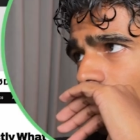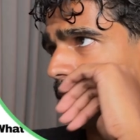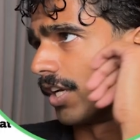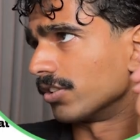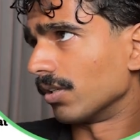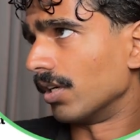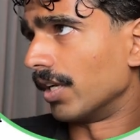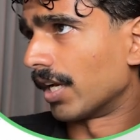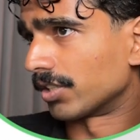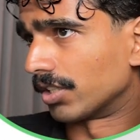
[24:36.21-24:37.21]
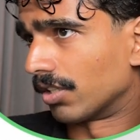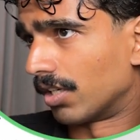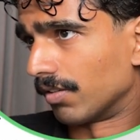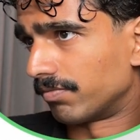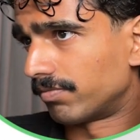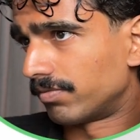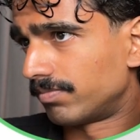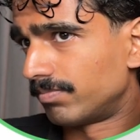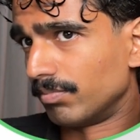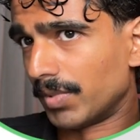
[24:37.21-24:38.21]
Okay, so it actually kind of
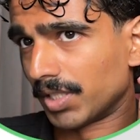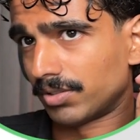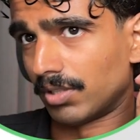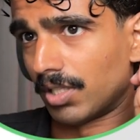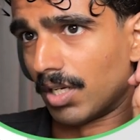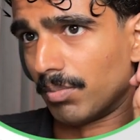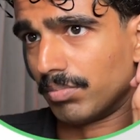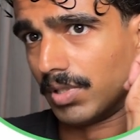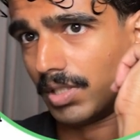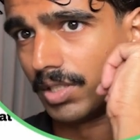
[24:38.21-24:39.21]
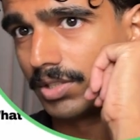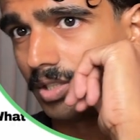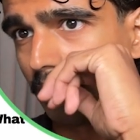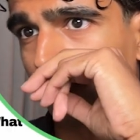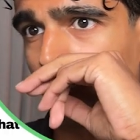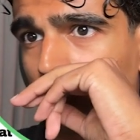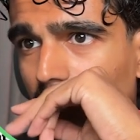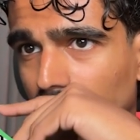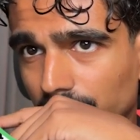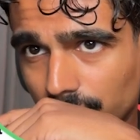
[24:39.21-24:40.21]
messed it up, but let's see if I can